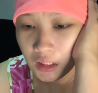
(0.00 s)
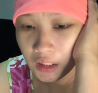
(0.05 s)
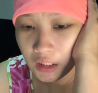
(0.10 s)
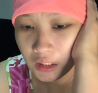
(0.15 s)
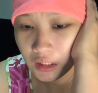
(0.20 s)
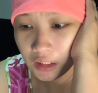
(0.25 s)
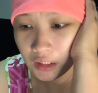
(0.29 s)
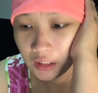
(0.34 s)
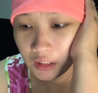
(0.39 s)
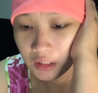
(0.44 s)

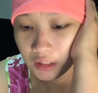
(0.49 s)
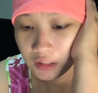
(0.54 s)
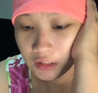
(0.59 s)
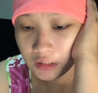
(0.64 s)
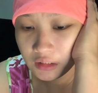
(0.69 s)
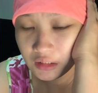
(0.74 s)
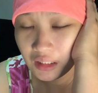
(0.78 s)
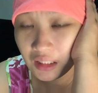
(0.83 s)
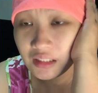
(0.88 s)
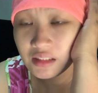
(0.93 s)

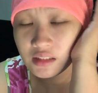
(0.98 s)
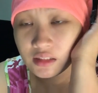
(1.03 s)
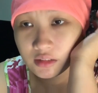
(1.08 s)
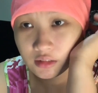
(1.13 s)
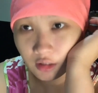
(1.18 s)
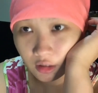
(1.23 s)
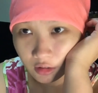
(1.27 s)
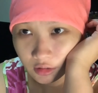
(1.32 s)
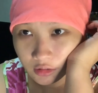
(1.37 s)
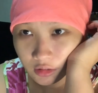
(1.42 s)
And thanks
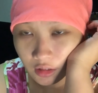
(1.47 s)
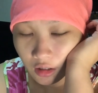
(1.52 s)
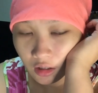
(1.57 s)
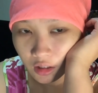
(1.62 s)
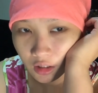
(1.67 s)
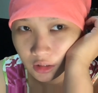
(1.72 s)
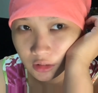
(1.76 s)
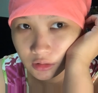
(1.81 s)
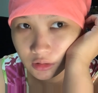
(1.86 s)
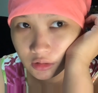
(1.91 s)
God
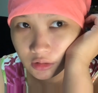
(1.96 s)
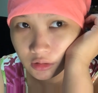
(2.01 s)
at